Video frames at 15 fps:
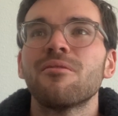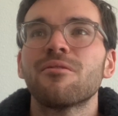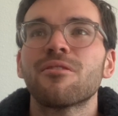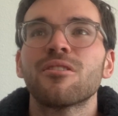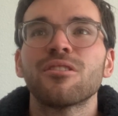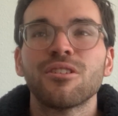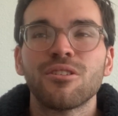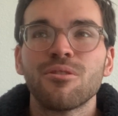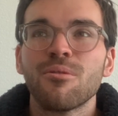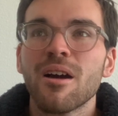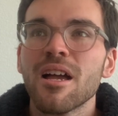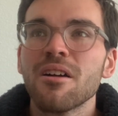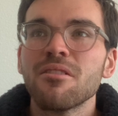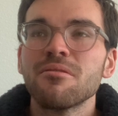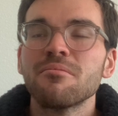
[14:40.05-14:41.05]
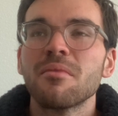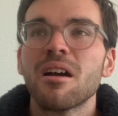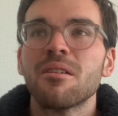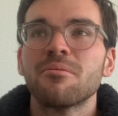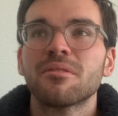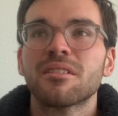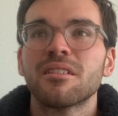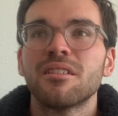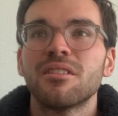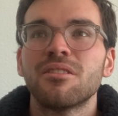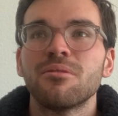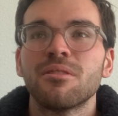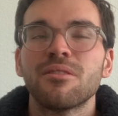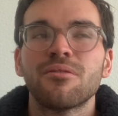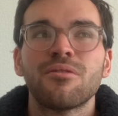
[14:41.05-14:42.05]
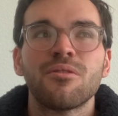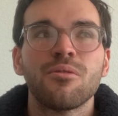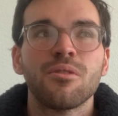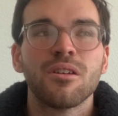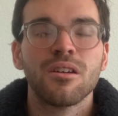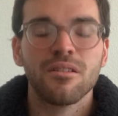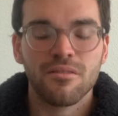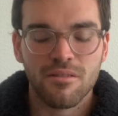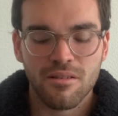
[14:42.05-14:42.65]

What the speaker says: for a little while. I was gonna do it for